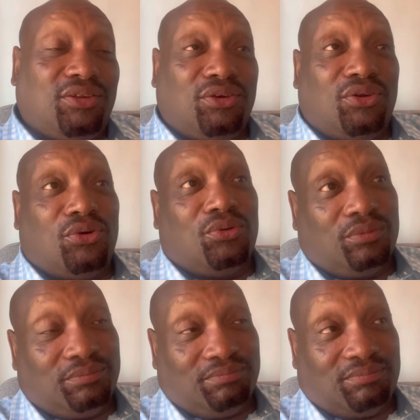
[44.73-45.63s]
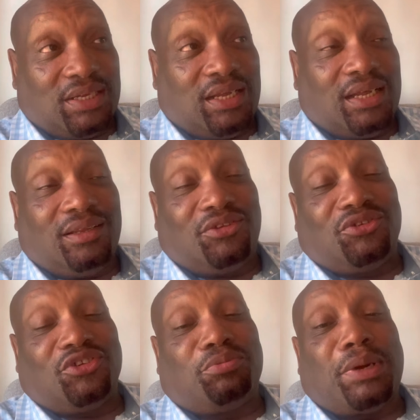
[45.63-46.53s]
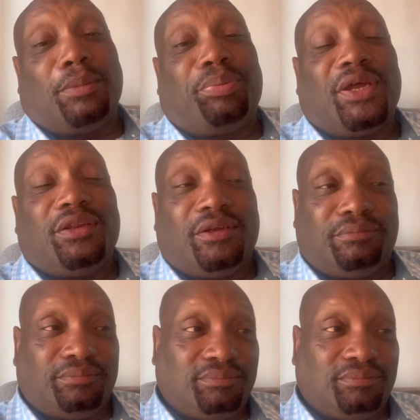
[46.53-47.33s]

to know, and this is just my opinion,